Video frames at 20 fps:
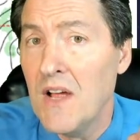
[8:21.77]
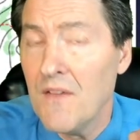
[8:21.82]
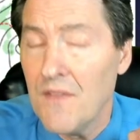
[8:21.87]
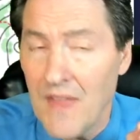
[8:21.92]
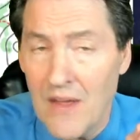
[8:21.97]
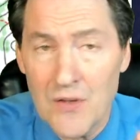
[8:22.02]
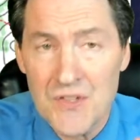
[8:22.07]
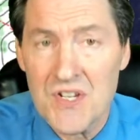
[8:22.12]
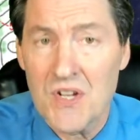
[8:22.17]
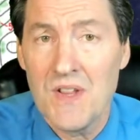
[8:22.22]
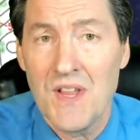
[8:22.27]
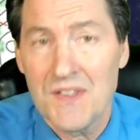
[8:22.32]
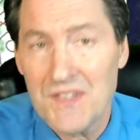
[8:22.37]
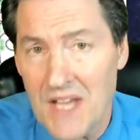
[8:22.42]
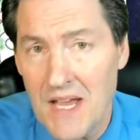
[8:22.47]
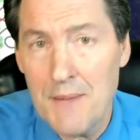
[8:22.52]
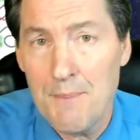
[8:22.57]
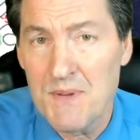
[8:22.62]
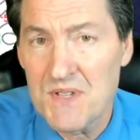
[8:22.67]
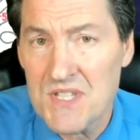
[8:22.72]
Those are the
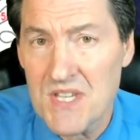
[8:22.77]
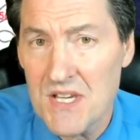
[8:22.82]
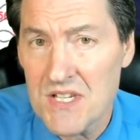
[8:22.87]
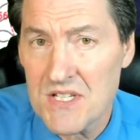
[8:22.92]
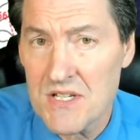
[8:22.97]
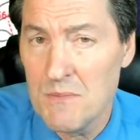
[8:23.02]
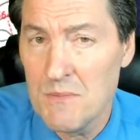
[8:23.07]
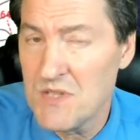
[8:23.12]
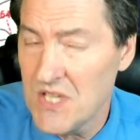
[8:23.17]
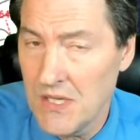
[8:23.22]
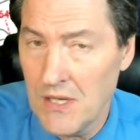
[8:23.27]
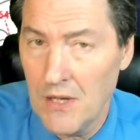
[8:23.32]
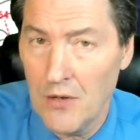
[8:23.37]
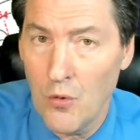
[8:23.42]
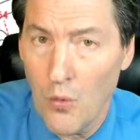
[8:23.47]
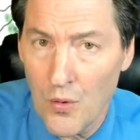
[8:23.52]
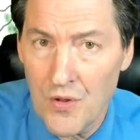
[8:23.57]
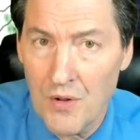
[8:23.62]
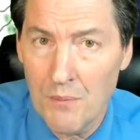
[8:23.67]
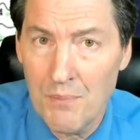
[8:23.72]
type of systems in the
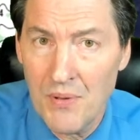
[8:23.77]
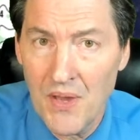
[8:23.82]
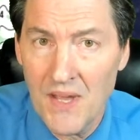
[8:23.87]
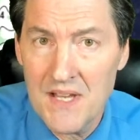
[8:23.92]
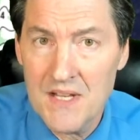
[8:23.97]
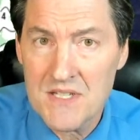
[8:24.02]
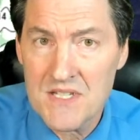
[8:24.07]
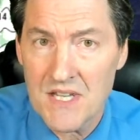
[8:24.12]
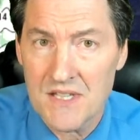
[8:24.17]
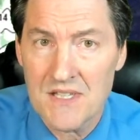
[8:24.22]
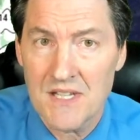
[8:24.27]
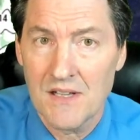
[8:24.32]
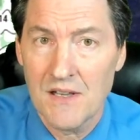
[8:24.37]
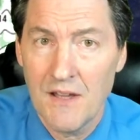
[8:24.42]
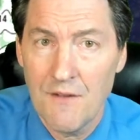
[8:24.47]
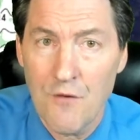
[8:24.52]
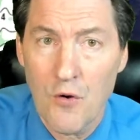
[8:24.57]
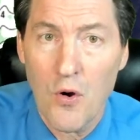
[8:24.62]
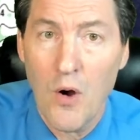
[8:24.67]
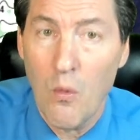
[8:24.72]
northern plains that
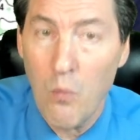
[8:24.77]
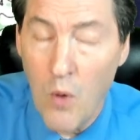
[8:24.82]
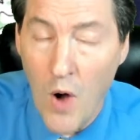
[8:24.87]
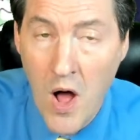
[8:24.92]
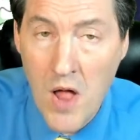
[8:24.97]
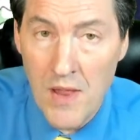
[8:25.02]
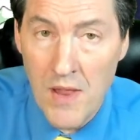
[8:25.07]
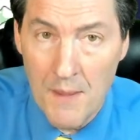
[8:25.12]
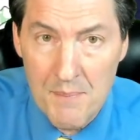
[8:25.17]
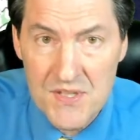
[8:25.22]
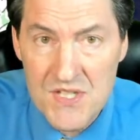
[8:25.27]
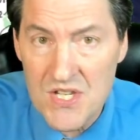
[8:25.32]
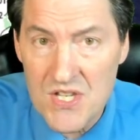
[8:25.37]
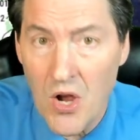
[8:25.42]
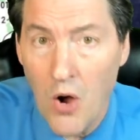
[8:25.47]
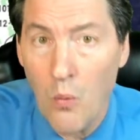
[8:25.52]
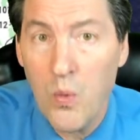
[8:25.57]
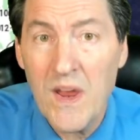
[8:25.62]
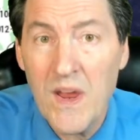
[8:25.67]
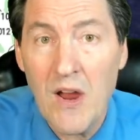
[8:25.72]
deliver a wallop.
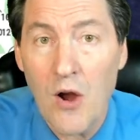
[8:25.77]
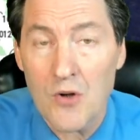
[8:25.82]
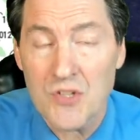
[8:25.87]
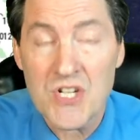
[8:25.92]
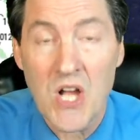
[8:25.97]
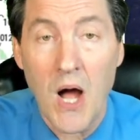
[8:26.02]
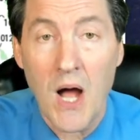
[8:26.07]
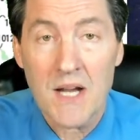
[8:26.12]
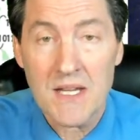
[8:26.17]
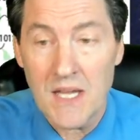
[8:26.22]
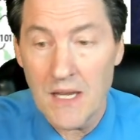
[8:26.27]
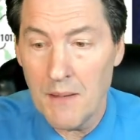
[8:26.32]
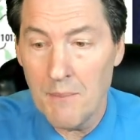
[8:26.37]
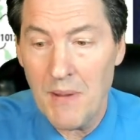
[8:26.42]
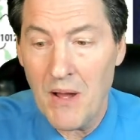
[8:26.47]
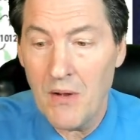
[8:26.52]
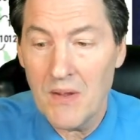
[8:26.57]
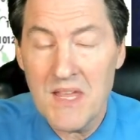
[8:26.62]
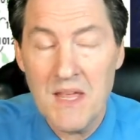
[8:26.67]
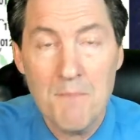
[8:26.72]
So we are talking
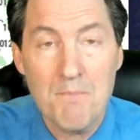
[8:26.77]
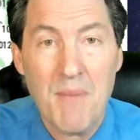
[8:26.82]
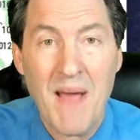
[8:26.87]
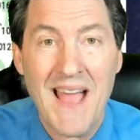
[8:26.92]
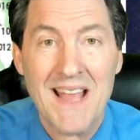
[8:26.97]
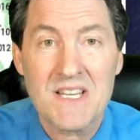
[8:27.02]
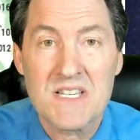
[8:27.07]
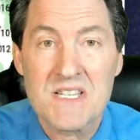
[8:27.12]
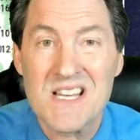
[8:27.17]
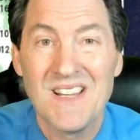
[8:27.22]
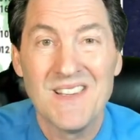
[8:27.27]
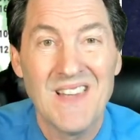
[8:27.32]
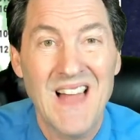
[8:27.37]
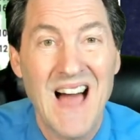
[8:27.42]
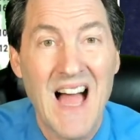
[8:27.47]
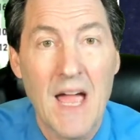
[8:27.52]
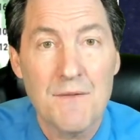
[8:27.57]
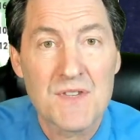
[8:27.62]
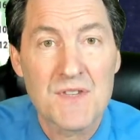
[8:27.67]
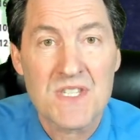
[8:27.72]
about impacts to
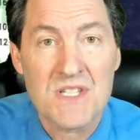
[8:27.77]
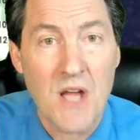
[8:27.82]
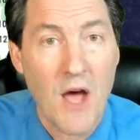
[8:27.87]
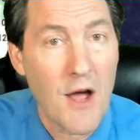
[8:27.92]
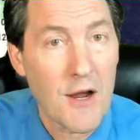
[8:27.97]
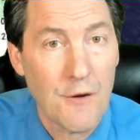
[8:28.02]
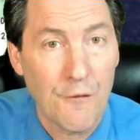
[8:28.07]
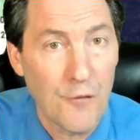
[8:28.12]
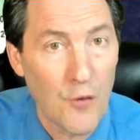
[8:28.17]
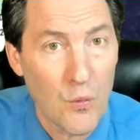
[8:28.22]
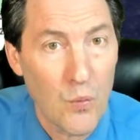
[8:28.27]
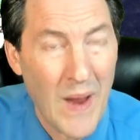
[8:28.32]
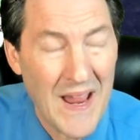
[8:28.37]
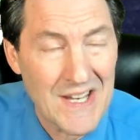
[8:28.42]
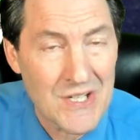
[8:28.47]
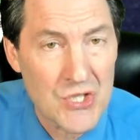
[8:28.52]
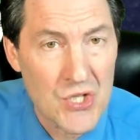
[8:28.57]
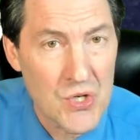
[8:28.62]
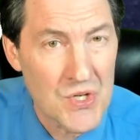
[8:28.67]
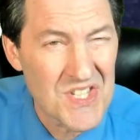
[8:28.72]
livestock for
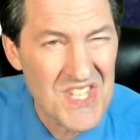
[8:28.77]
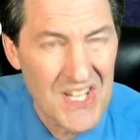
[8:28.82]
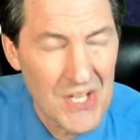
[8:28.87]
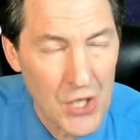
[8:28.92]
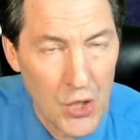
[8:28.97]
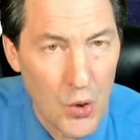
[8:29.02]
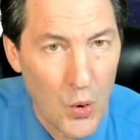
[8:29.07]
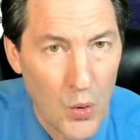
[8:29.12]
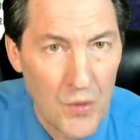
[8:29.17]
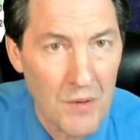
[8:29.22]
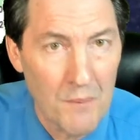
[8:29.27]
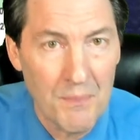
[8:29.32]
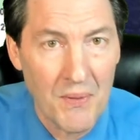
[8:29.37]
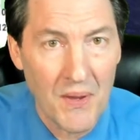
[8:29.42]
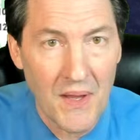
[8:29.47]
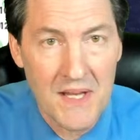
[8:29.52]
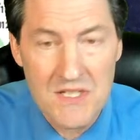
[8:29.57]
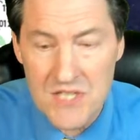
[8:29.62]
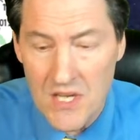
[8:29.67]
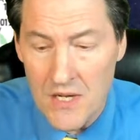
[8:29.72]
ranchers in the northern
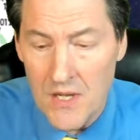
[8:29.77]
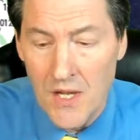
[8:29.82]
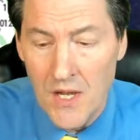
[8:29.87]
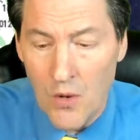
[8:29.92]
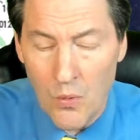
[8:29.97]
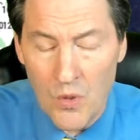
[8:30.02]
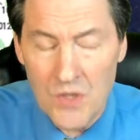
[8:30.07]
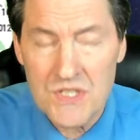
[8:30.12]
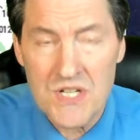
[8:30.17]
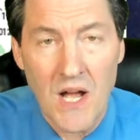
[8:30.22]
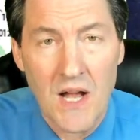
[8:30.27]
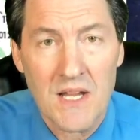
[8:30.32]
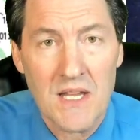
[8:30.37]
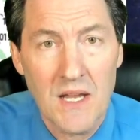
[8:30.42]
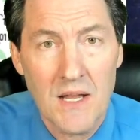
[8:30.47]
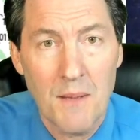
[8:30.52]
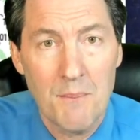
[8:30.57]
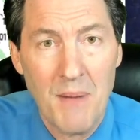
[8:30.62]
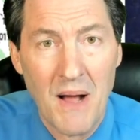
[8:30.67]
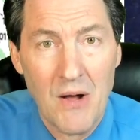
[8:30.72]
plains. We're
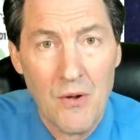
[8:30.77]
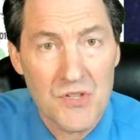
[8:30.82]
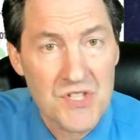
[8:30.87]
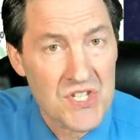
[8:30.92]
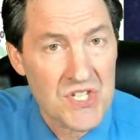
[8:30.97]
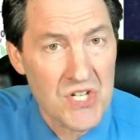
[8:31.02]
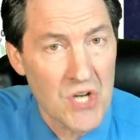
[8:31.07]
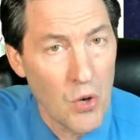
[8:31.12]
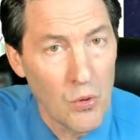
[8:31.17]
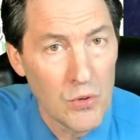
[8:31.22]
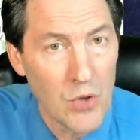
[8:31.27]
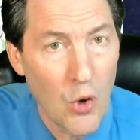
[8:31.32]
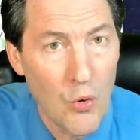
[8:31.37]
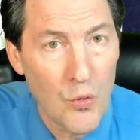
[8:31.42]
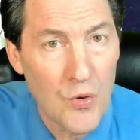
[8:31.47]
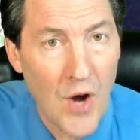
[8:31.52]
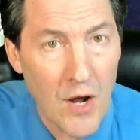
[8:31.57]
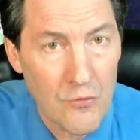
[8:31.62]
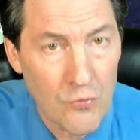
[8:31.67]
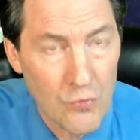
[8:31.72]
talking about snow
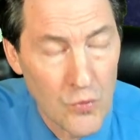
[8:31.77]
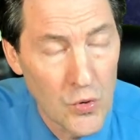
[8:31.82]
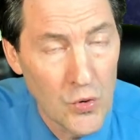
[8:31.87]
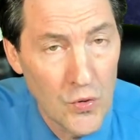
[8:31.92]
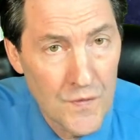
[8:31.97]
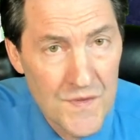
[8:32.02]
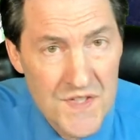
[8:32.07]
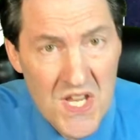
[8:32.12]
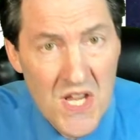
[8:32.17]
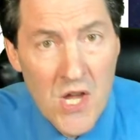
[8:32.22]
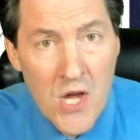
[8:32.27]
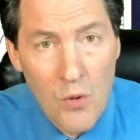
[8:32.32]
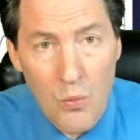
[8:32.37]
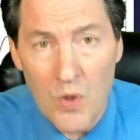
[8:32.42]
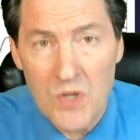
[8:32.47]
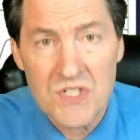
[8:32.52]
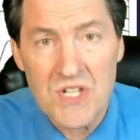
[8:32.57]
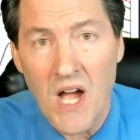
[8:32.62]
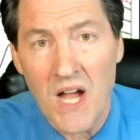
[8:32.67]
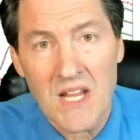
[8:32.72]
load on roofs.
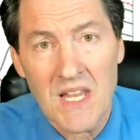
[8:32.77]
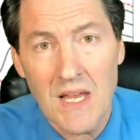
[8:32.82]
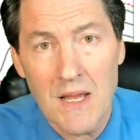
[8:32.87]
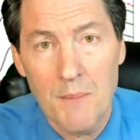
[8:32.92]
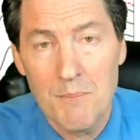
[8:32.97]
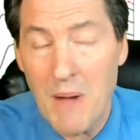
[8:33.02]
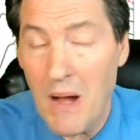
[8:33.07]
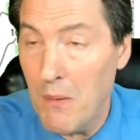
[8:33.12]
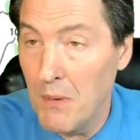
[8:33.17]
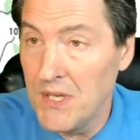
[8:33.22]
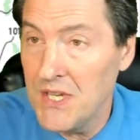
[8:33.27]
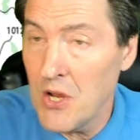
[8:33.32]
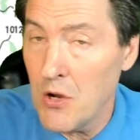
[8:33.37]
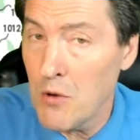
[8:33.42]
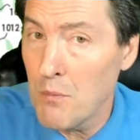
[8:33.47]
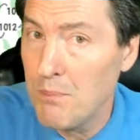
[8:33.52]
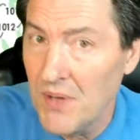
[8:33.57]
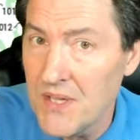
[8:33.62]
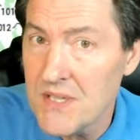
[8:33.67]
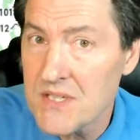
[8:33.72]
We're talking about
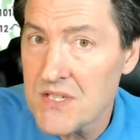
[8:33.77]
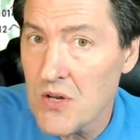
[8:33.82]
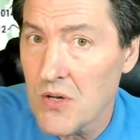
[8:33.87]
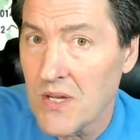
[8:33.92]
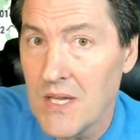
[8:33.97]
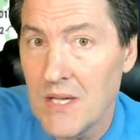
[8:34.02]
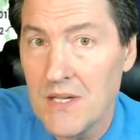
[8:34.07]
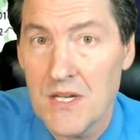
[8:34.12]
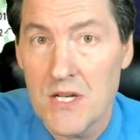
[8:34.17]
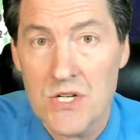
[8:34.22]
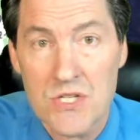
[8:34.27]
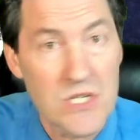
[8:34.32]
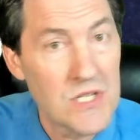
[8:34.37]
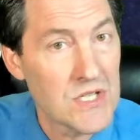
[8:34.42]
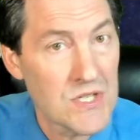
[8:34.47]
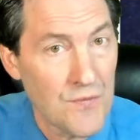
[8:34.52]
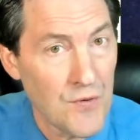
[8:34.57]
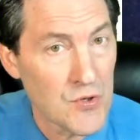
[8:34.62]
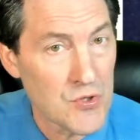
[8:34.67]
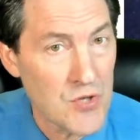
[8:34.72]
near blizzard
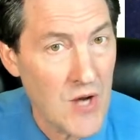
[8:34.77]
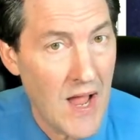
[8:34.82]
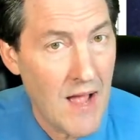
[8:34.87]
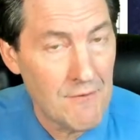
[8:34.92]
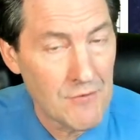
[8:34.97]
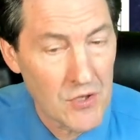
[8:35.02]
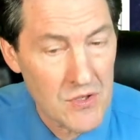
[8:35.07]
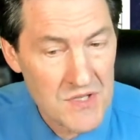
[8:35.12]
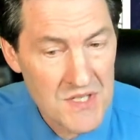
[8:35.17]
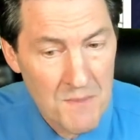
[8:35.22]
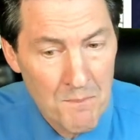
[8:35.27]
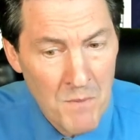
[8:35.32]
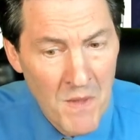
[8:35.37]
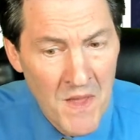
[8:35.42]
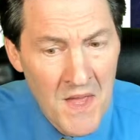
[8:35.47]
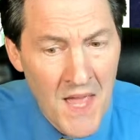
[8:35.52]
conditions for travelers.